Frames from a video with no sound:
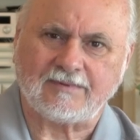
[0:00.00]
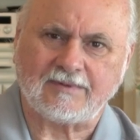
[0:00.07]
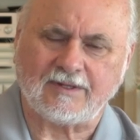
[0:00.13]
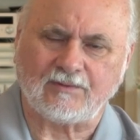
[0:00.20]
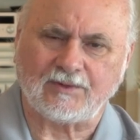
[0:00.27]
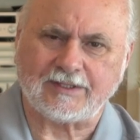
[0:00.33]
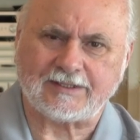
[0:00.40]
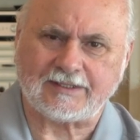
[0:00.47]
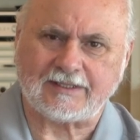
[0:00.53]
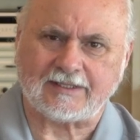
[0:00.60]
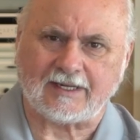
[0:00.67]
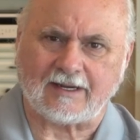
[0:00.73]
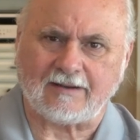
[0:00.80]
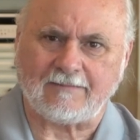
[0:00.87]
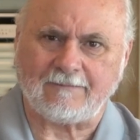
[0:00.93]
Can we see
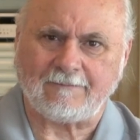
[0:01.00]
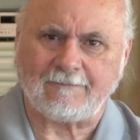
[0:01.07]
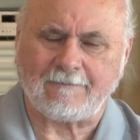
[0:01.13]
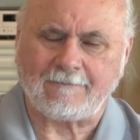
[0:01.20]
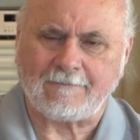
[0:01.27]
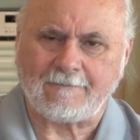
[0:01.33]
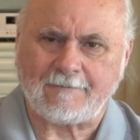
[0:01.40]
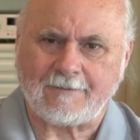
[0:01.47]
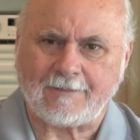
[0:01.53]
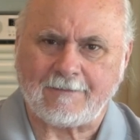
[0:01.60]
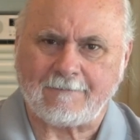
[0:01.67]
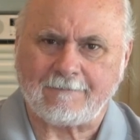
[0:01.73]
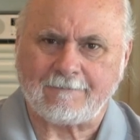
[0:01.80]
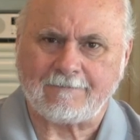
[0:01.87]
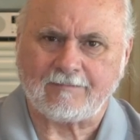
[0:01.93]
that?
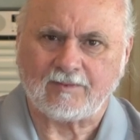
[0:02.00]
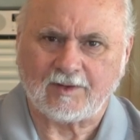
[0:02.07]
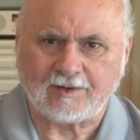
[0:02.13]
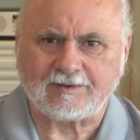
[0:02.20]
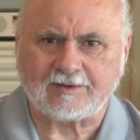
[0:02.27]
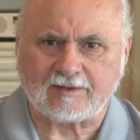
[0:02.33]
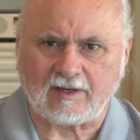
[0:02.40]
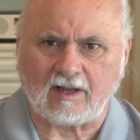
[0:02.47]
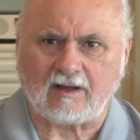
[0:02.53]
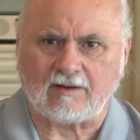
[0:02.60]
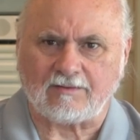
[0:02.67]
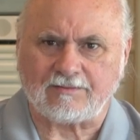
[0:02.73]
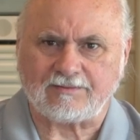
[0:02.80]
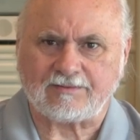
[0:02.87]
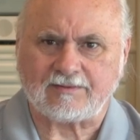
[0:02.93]
This is
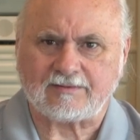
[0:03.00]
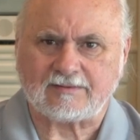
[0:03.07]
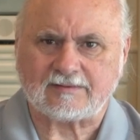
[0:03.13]
love.